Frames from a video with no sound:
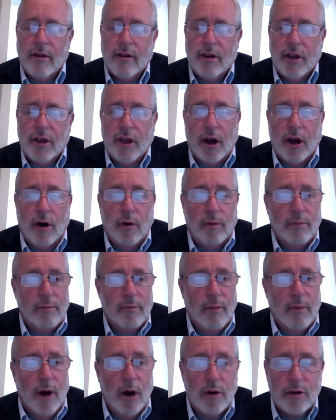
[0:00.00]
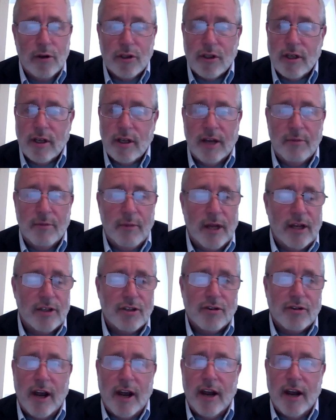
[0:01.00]
You know, most
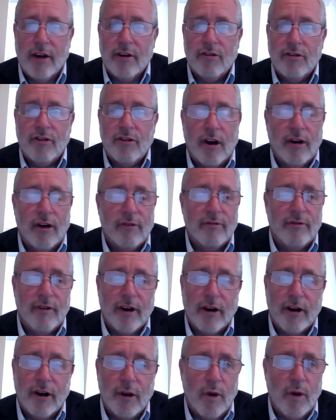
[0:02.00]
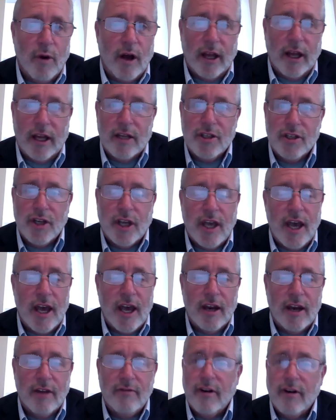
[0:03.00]
administrators are very well
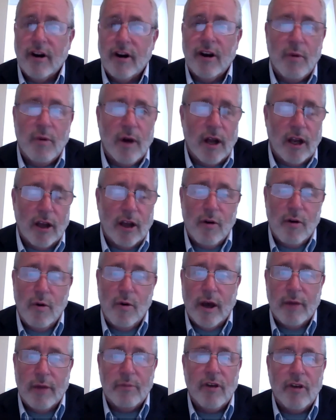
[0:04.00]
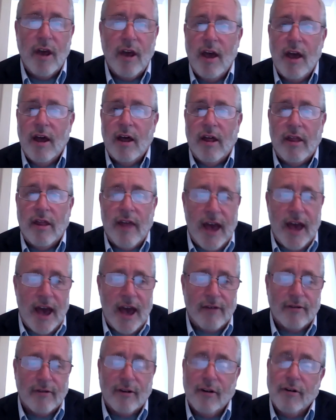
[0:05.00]
educated, very well equipped. They
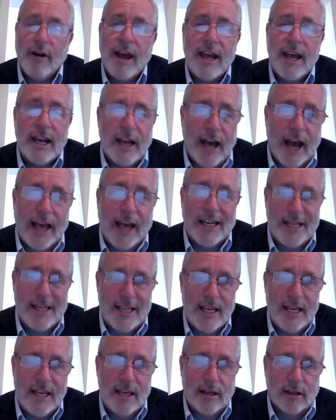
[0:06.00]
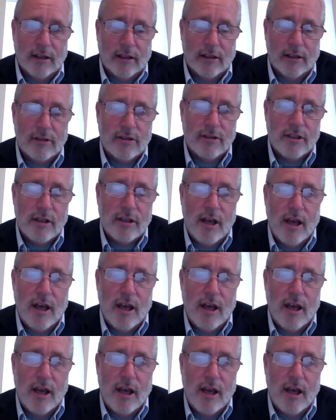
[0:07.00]
have great ideals,